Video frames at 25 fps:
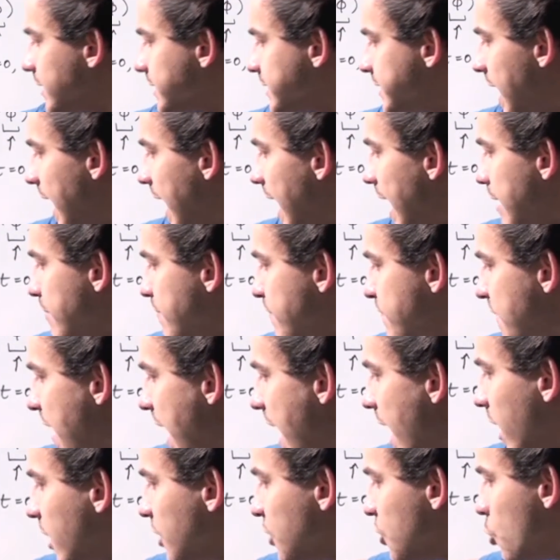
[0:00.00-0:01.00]
a time
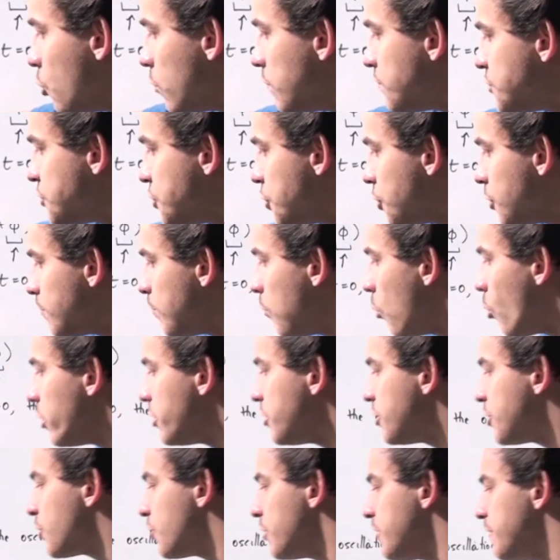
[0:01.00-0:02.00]
value of
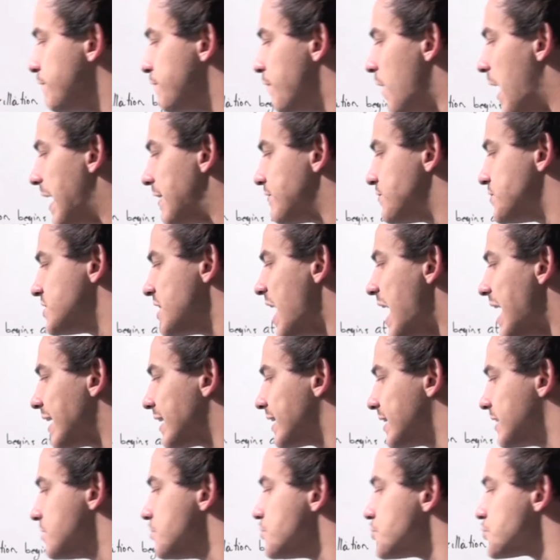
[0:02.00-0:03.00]
0.35
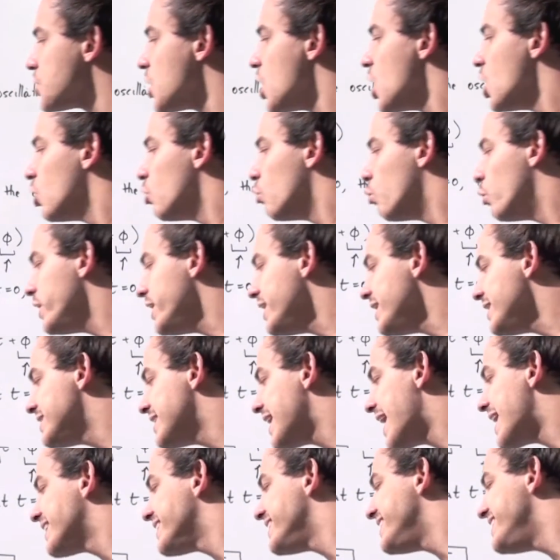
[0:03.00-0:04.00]
seconds, we
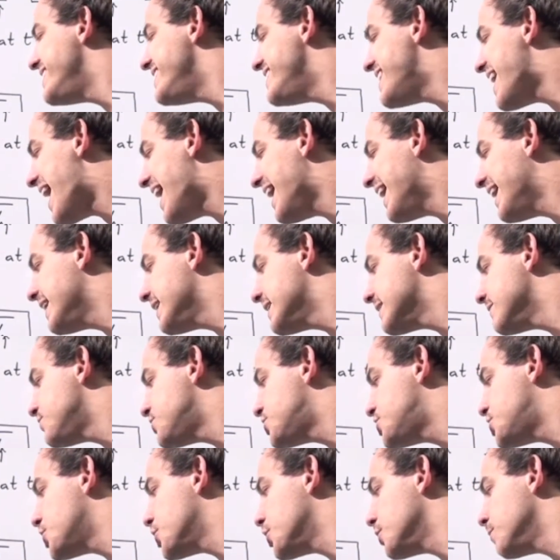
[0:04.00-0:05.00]
get negative
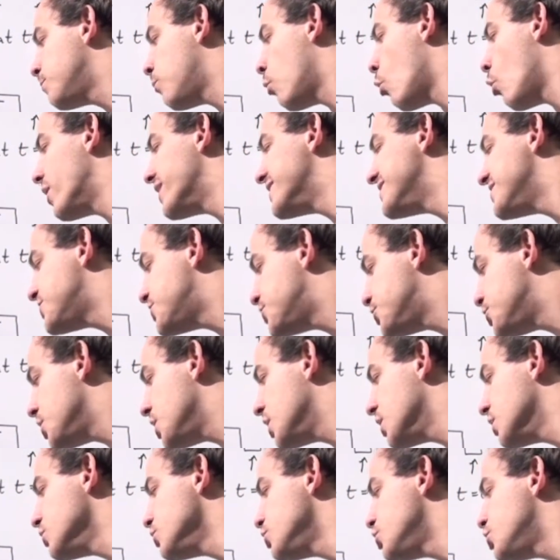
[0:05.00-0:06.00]

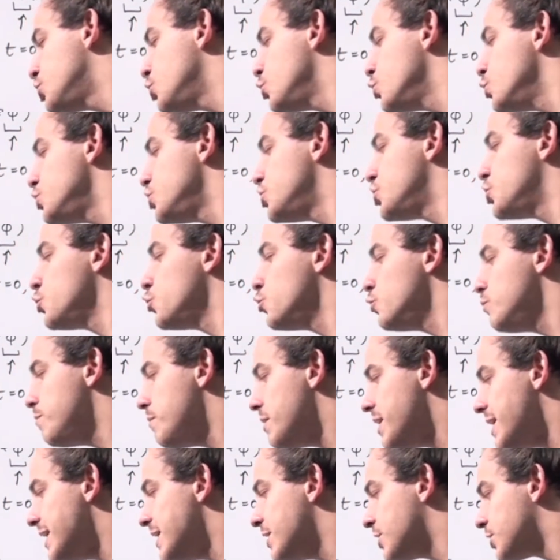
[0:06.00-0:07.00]
0.022
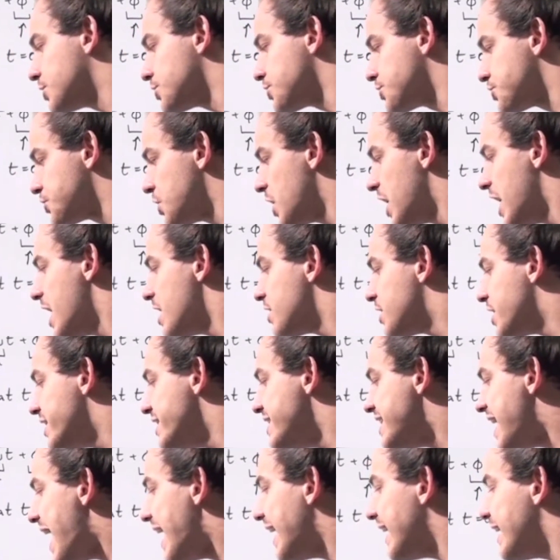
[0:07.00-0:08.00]
meters. The
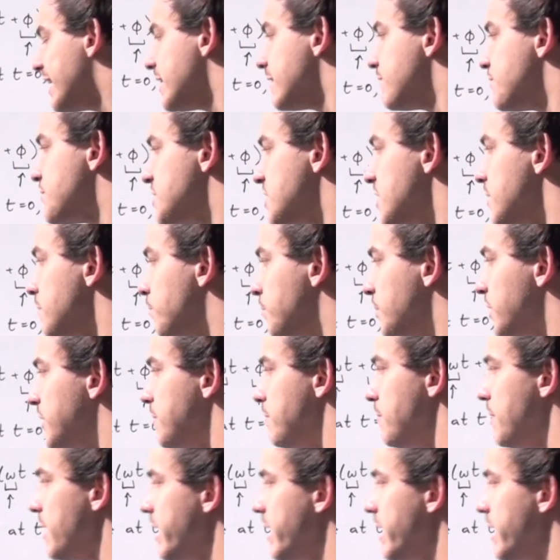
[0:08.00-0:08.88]
negative simply